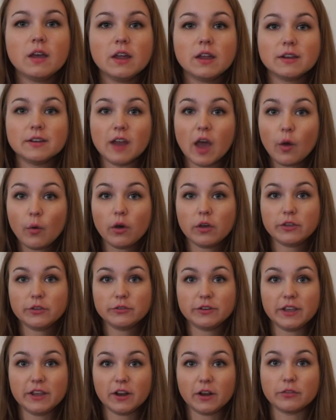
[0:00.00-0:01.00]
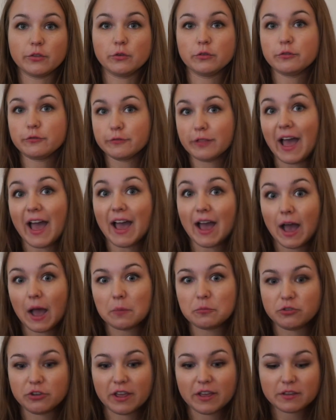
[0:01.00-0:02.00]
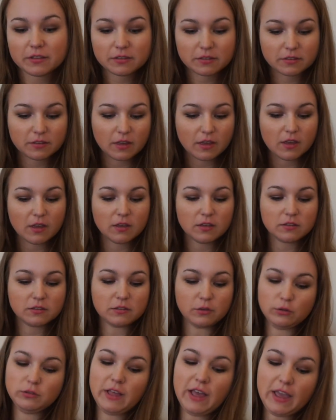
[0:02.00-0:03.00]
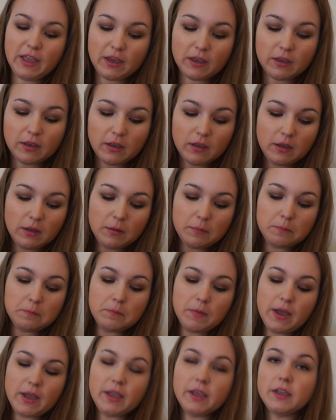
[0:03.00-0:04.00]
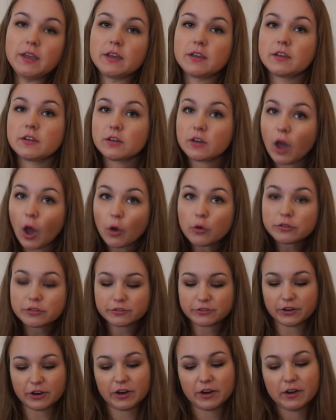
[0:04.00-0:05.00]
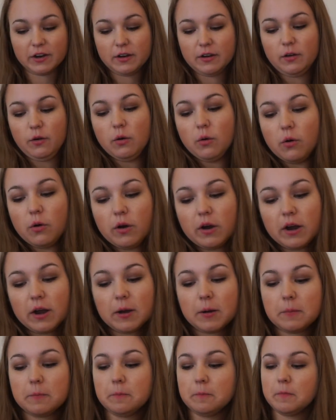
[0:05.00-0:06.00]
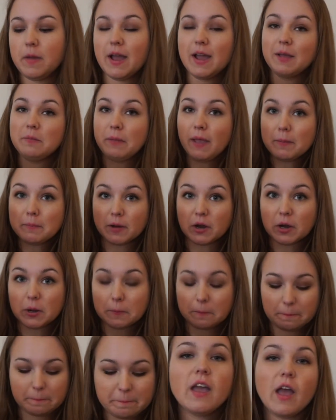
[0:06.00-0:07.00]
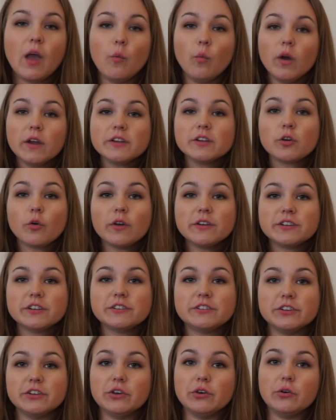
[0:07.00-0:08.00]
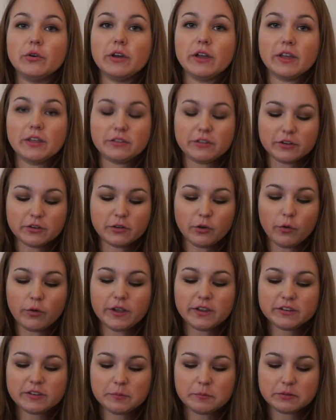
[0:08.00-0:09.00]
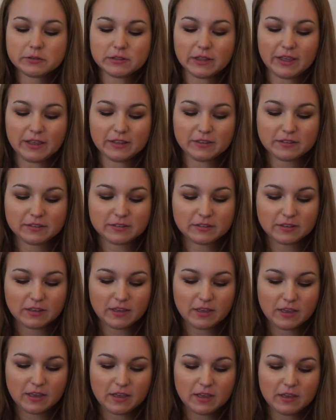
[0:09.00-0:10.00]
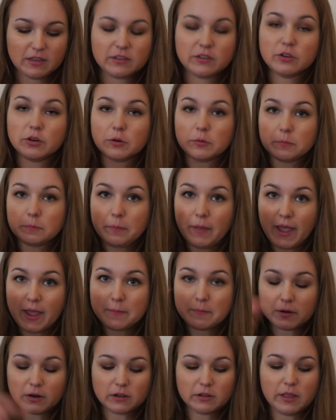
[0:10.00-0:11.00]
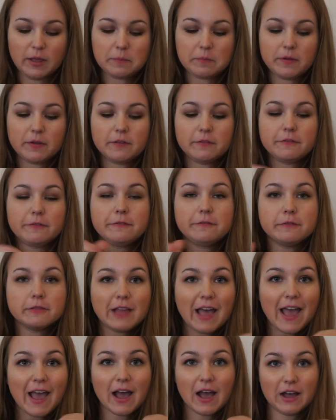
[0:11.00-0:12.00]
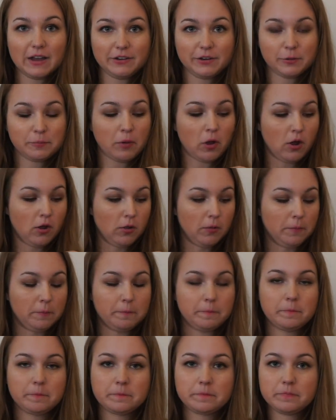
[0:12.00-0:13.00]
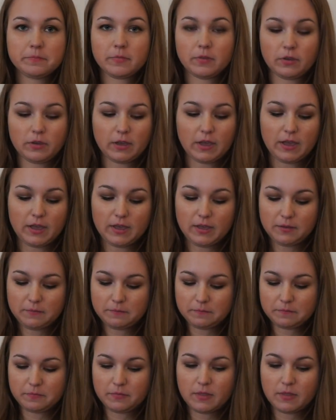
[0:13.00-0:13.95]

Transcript: Now all you need are those flat objects. So like my coaster or my paper. And what you're going to do is you're going to place your paper clip flat on your palm, okay?